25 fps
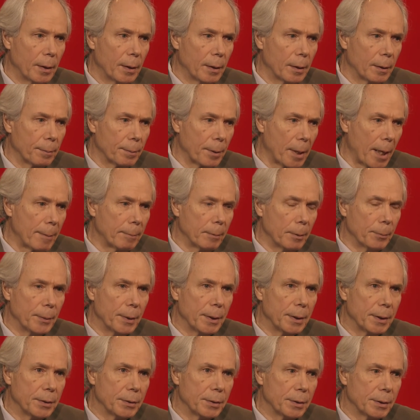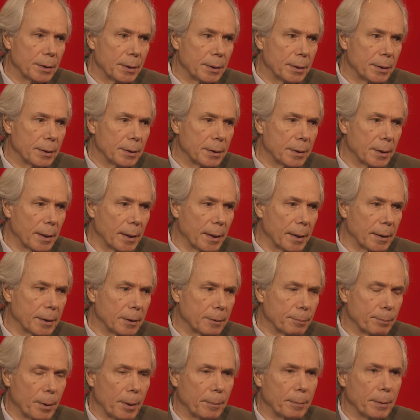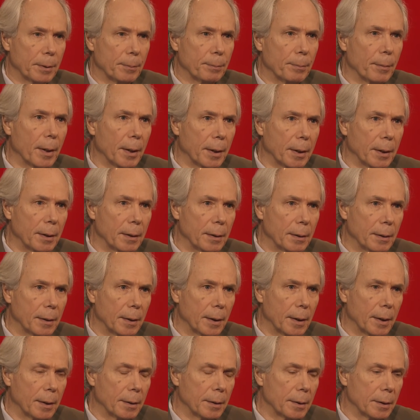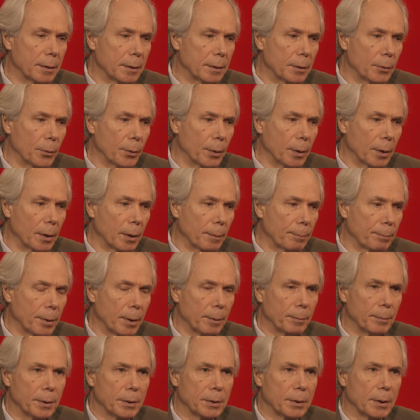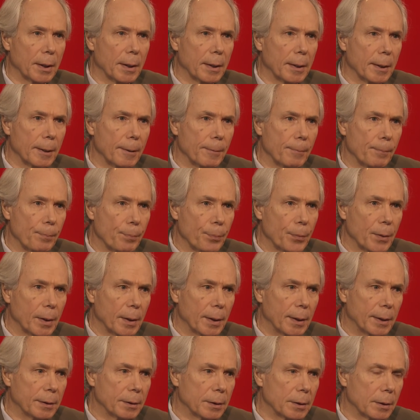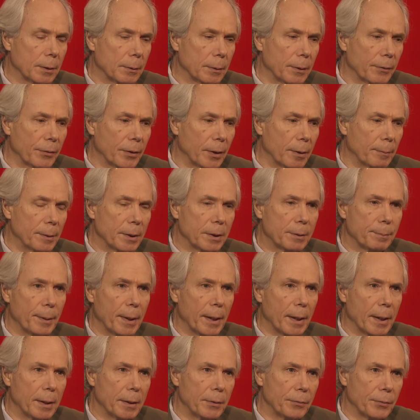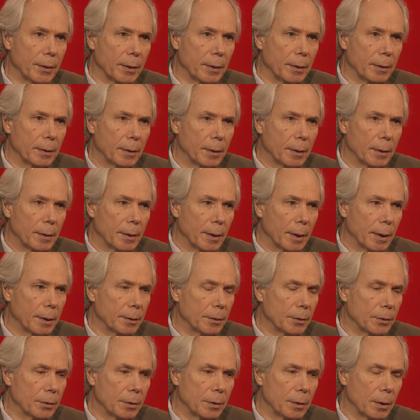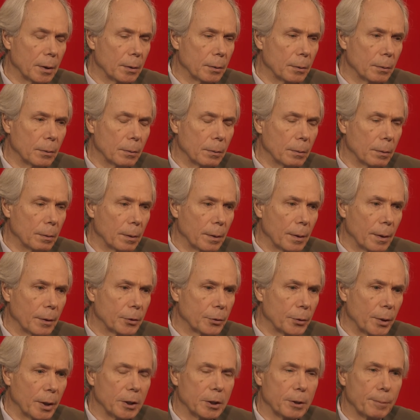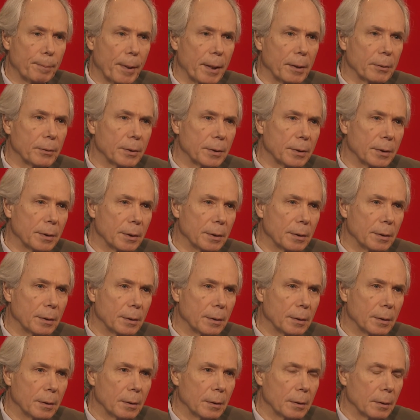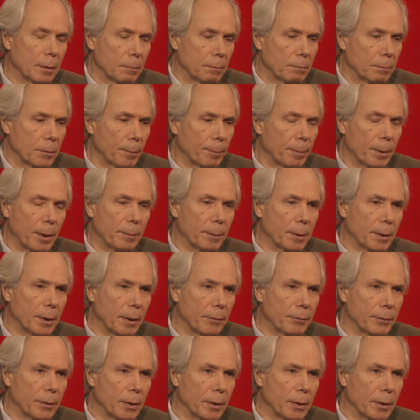The problem is that it's public money and they're doing a public job. And so if they're misbehaving and there's no transparency, the public never